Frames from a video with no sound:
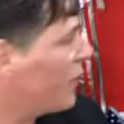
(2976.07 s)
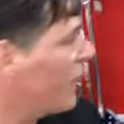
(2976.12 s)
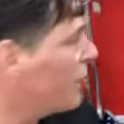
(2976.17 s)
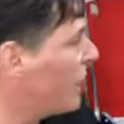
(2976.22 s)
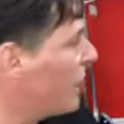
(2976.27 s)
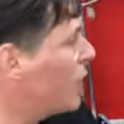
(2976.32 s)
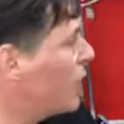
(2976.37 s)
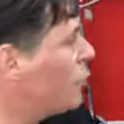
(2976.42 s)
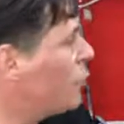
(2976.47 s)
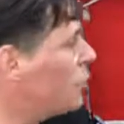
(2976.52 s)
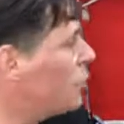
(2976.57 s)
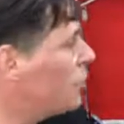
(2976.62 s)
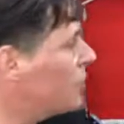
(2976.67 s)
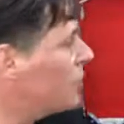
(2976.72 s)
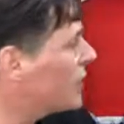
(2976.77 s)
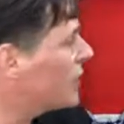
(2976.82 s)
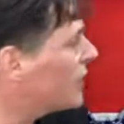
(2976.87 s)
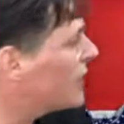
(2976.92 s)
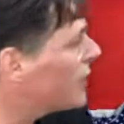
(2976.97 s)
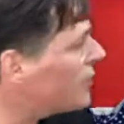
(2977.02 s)
they don't.
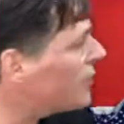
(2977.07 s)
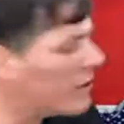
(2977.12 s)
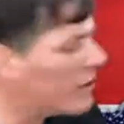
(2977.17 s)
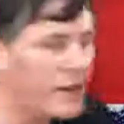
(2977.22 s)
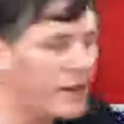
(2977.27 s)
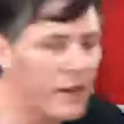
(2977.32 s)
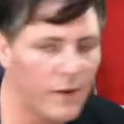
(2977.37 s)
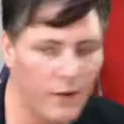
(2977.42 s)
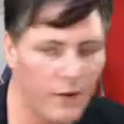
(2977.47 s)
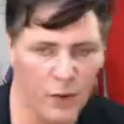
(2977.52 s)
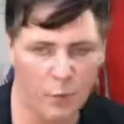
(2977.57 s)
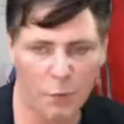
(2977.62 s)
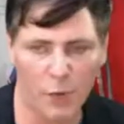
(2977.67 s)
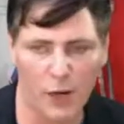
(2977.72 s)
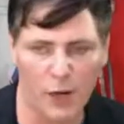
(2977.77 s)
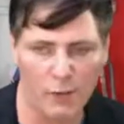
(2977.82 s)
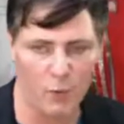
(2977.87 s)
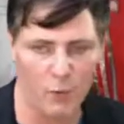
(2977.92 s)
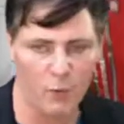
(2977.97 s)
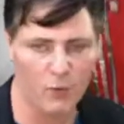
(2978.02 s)
Here is the
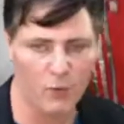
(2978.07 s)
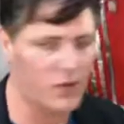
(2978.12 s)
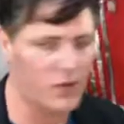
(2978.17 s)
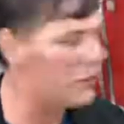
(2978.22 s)
problem too.